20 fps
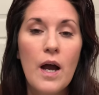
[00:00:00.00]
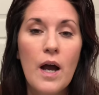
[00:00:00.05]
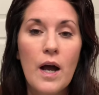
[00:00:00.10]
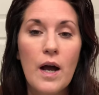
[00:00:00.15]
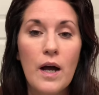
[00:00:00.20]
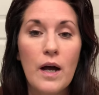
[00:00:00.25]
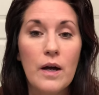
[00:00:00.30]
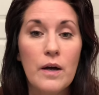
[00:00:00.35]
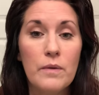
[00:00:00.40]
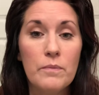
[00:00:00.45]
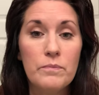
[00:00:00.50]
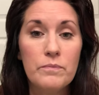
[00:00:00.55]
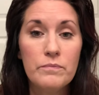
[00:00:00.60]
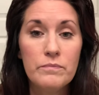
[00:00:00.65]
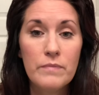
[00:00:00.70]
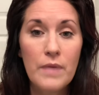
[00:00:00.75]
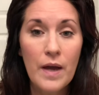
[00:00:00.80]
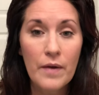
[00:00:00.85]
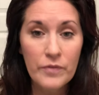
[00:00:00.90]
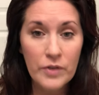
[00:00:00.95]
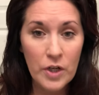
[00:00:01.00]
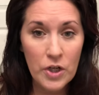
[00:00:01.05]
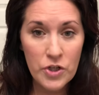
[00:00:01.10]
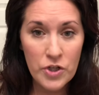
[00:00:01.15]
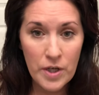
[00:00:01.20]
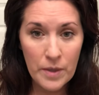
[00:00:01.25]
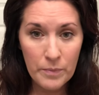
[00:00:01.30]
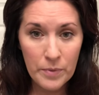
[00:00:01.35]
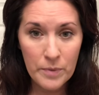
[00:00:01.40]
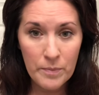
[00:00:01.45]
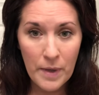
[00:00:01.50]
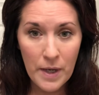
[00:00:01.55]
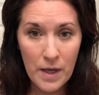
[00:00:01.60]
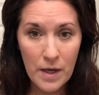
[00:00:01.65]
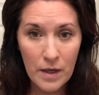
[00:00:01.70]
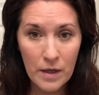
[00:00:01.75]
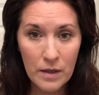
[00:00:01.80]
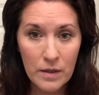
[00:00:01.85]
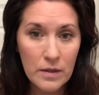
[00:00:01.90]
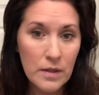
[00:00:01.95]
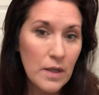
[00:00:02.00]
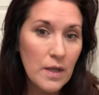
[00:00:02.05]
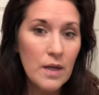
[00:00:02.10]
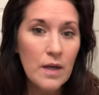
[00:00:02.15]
after I shampoo my hair.